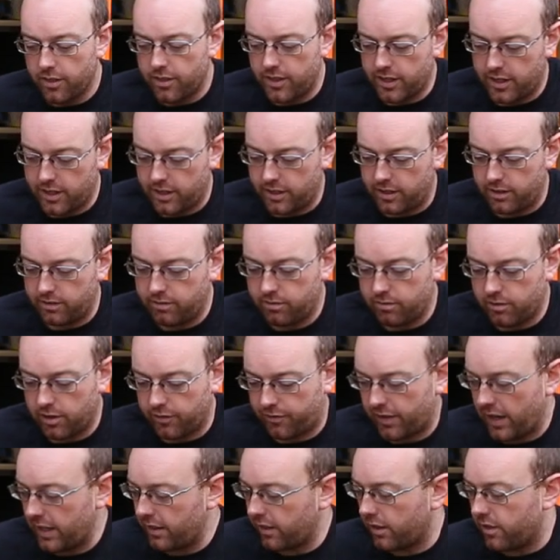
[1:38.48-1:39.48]

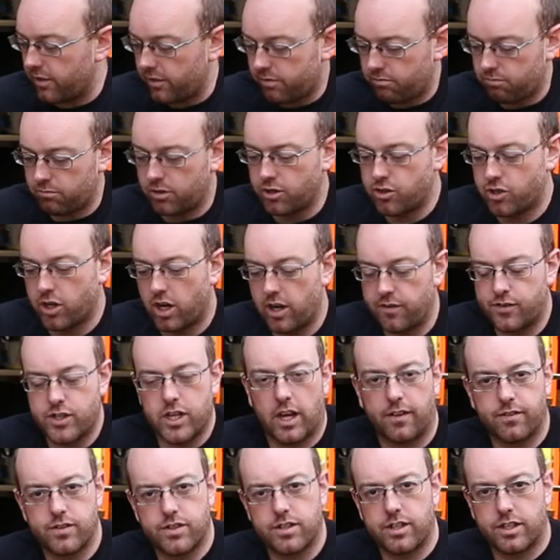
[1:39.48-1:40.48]
The fact that the drive
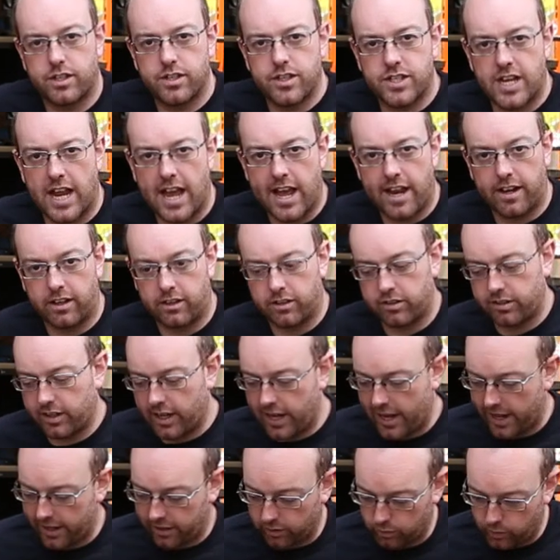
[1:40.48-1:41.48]
shafts extend,
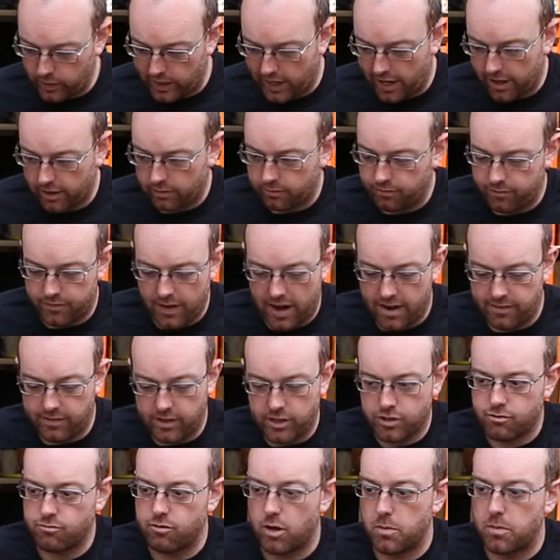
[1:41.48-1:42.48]
and we had
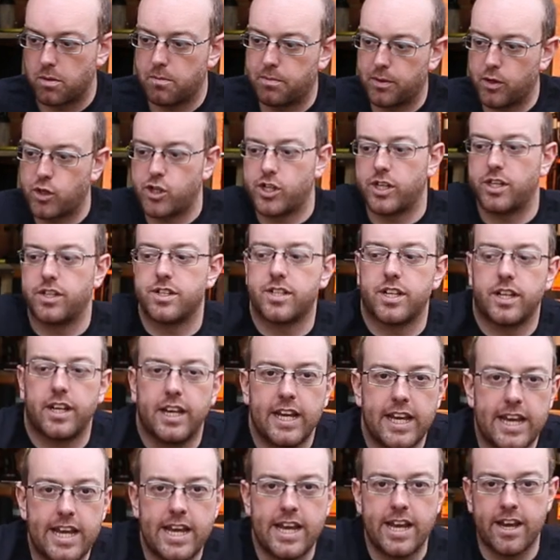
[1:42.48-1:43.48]
various rubber bushings in
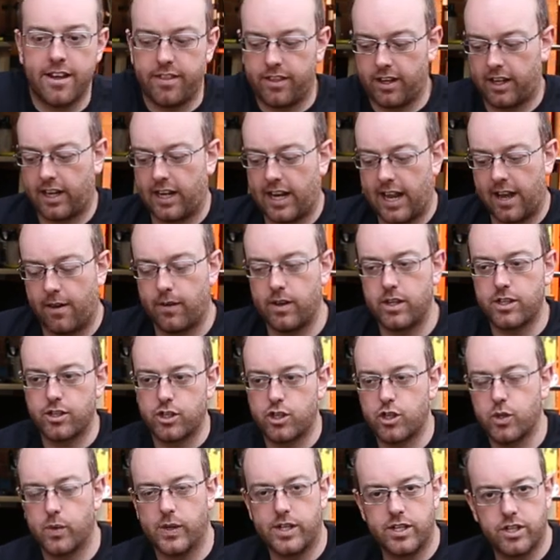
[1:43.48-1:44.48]
here that allow it
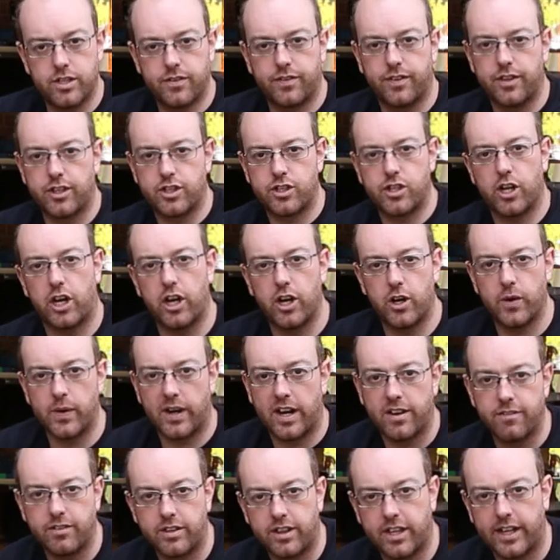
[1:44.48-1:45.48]
to twist for the toe
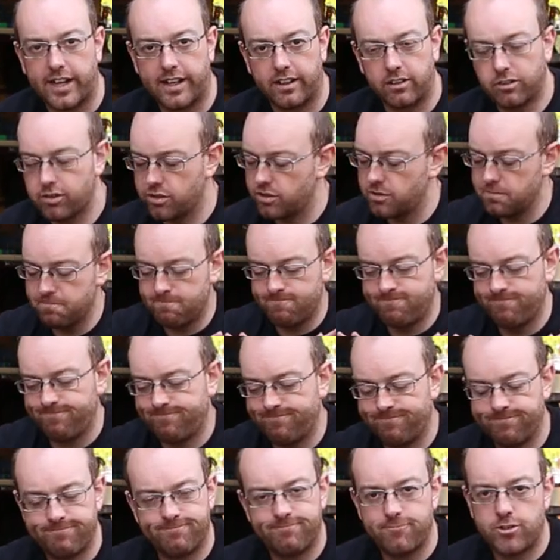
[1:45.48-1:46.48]
and everything else,
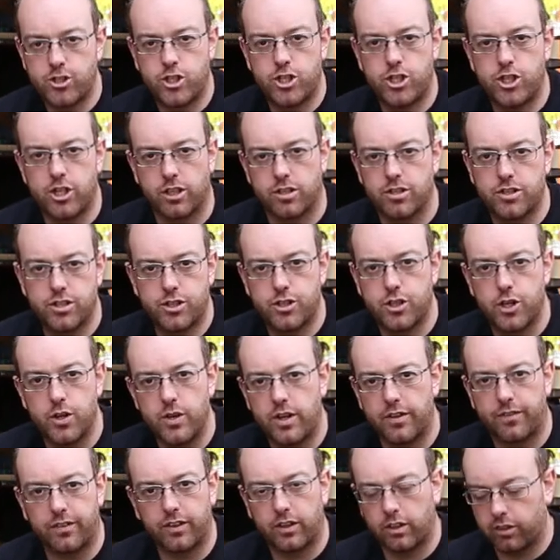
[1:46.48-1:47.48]
just
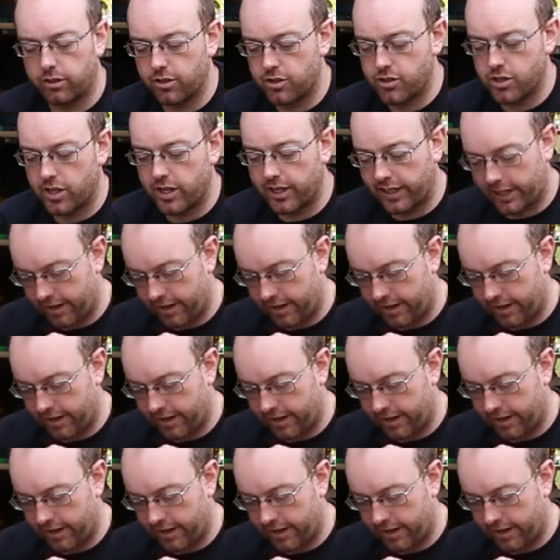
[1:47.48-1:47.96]
too difficult to try